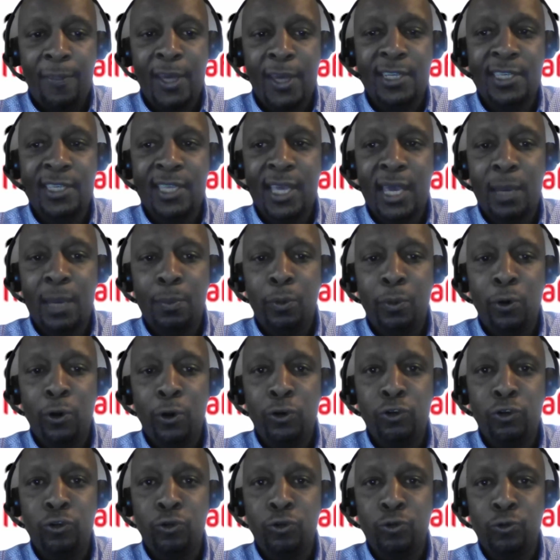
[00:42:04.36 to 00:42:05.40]
that is
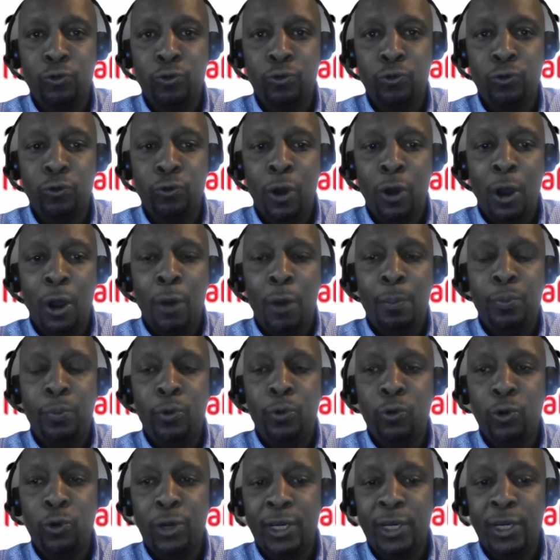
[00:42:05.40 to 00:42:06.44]
able to
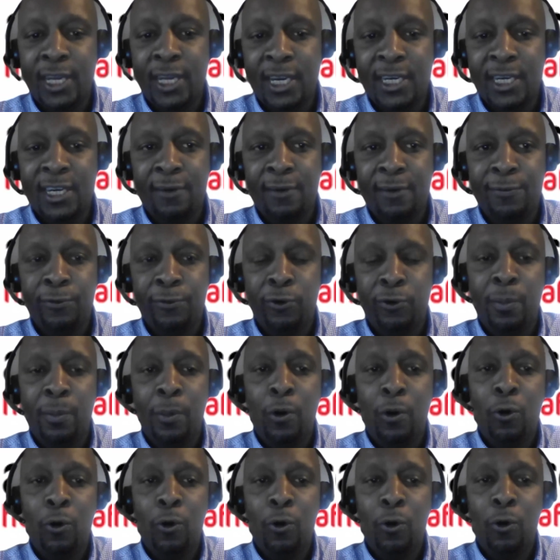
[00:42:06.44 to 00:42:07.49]
pull data
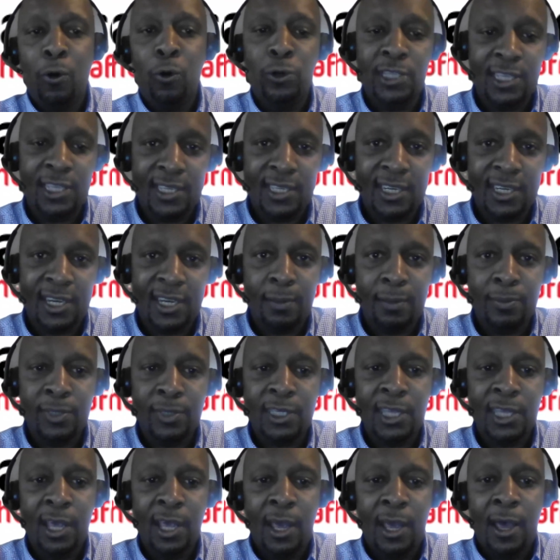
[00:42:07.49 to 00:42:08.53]
from all
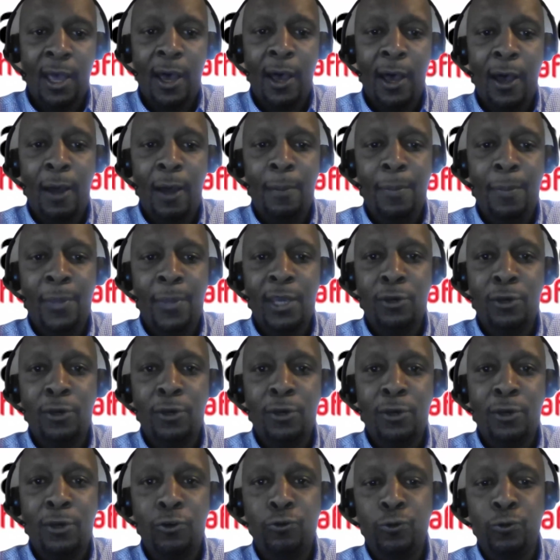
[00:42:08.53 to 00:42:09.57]
systems
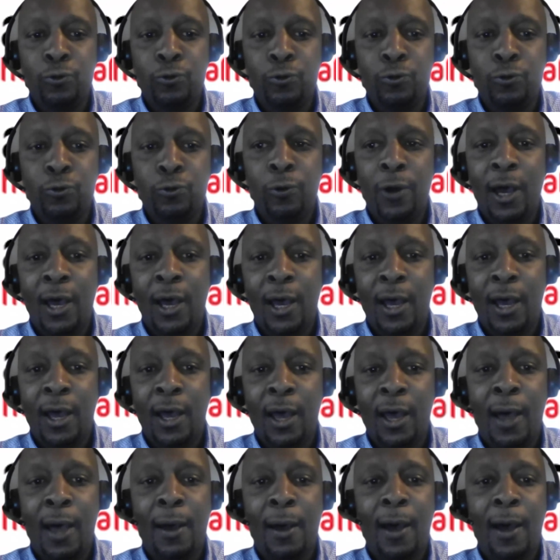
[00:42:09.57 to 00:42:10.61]
into
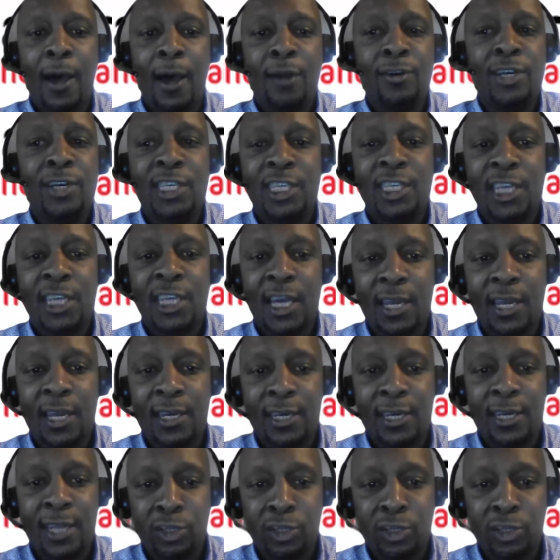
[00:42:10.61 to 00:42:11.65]

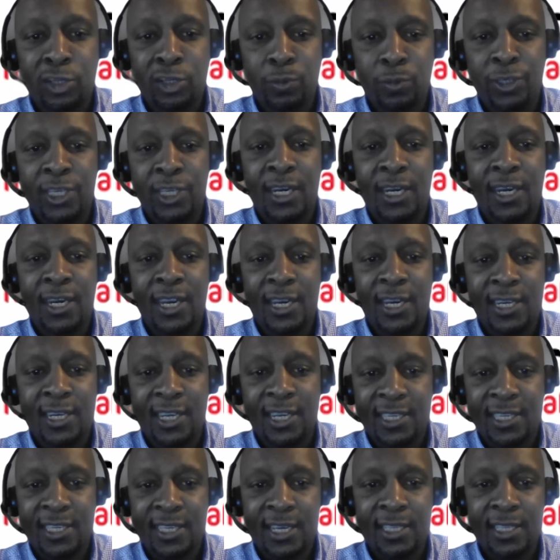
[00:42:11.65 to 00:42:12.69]
richer dashboards and
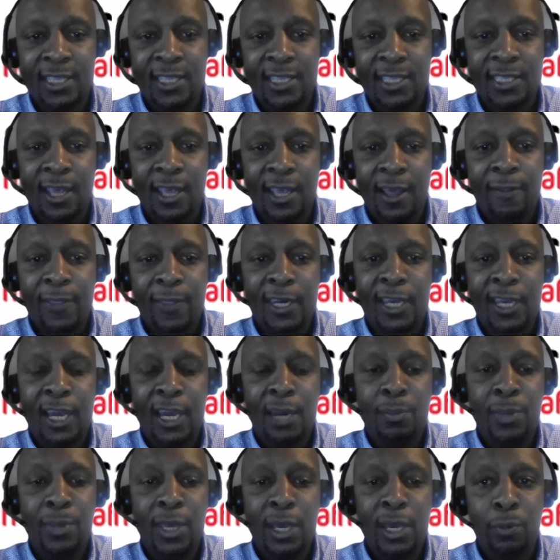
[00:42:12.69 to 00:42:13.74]
data sets that
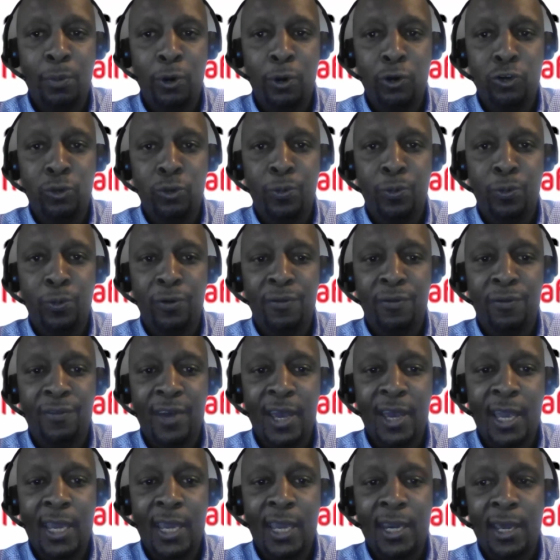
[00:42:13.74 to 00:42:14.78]
can be able to
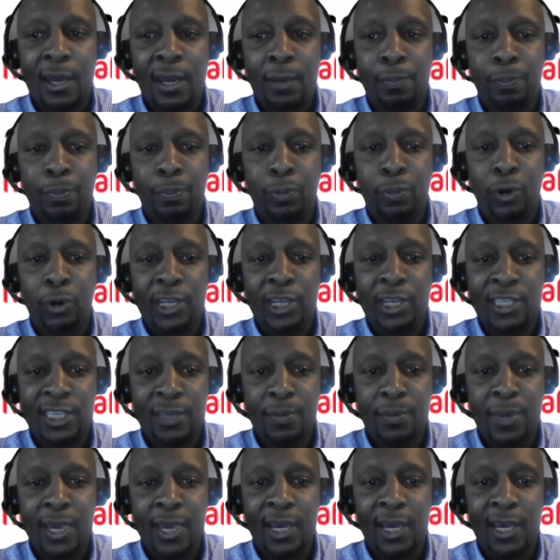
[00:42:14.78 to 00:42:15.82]
provide
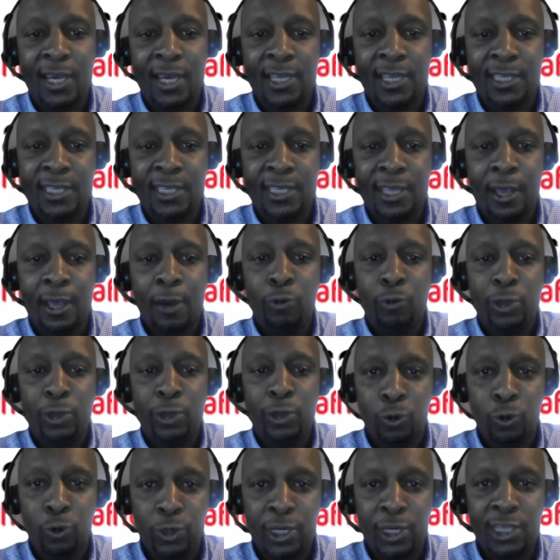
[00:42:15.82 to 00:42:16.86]
policymakers
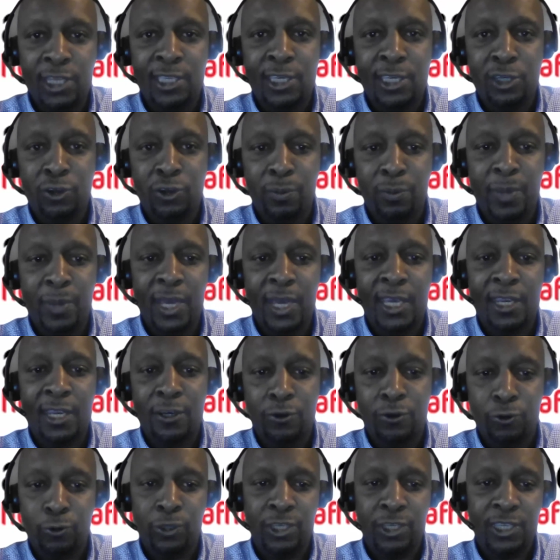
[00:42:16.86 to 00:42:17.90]
with good
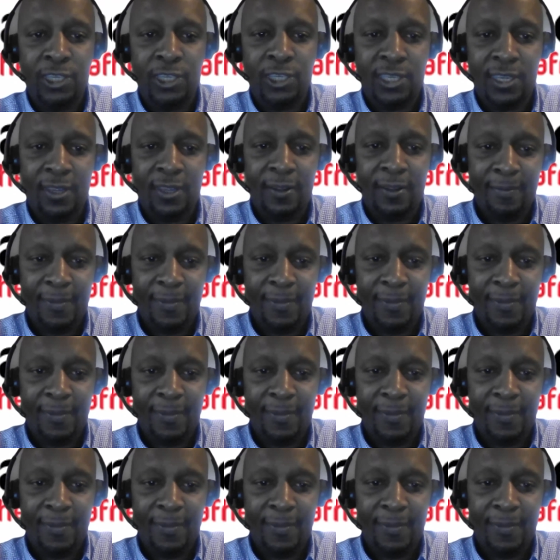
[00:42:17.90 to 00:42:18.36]
decision-making tools.